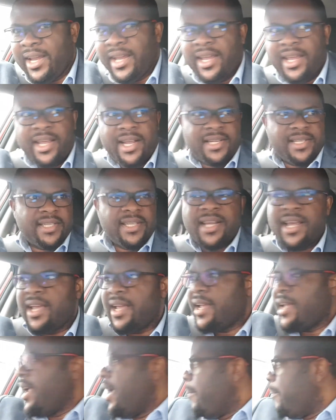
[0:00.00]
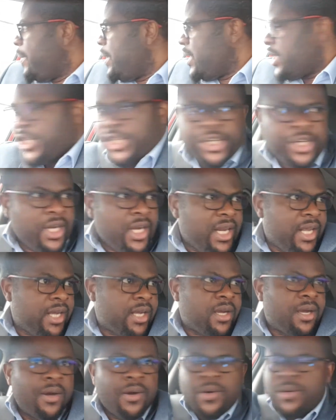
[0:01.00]
It's a bit chilly,
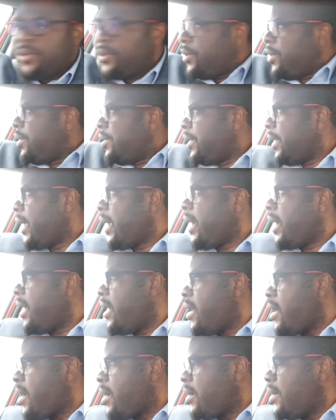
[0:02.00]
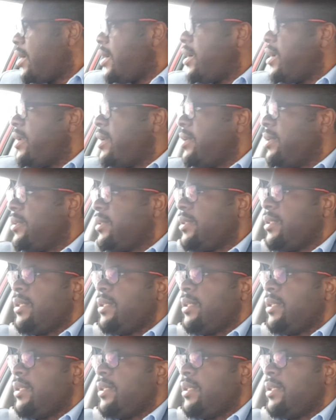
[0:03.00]
cold here and